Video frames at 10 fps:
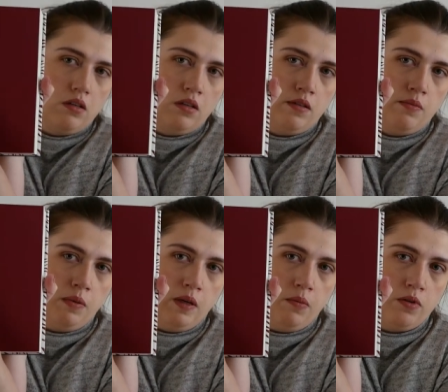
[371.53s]
and
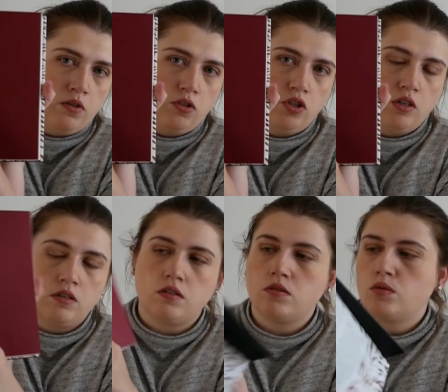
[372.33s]
paper
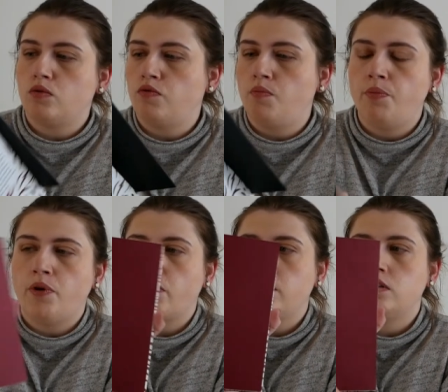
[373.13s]
suggests sort of
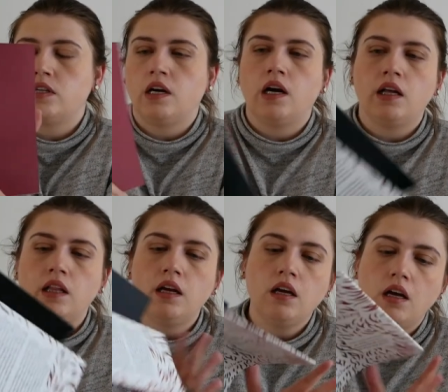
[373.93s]
burgundy
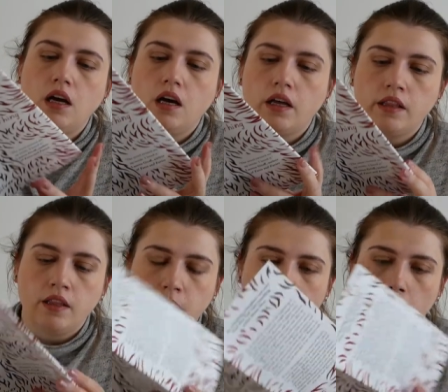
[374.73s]
color, and
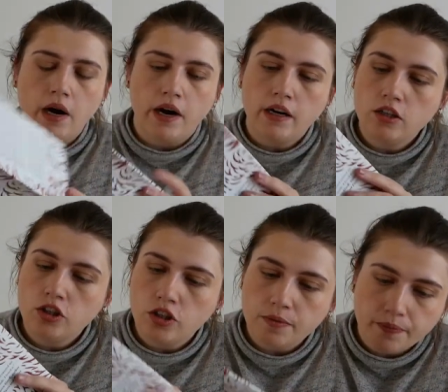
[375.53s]
then
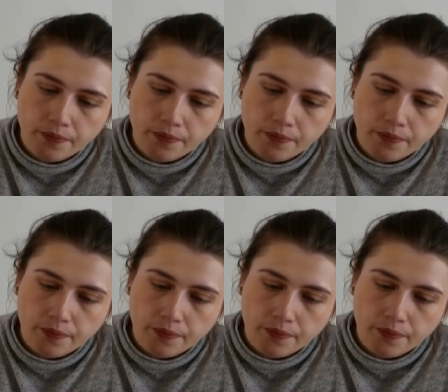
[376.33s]
match,